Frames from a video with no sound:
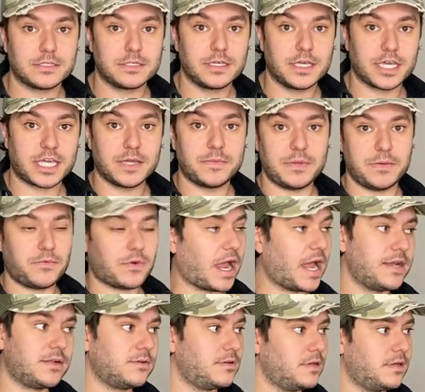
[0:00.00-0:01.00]
It could be more. I
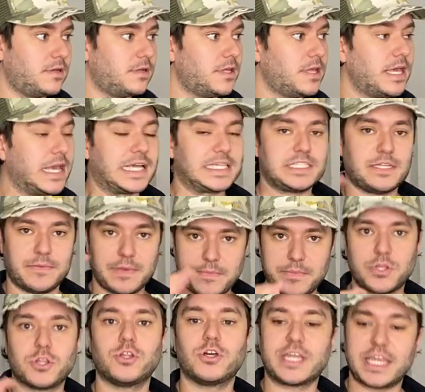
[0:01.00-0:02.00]
don't, because I
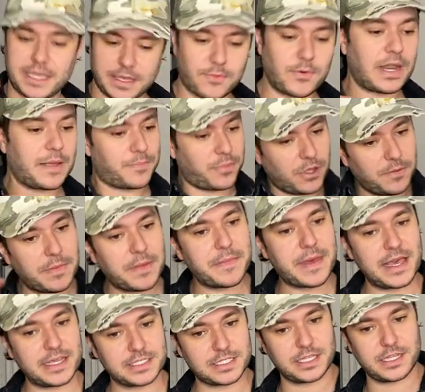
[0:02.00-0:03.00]
remember looking, when I pulled my
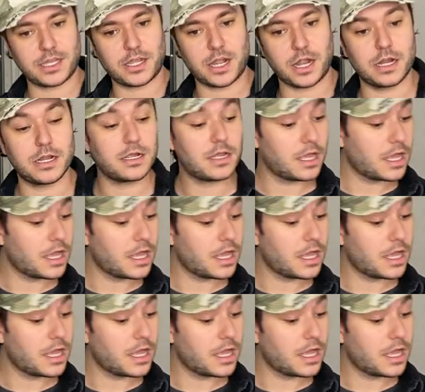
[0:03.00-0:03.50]
bags out of the car,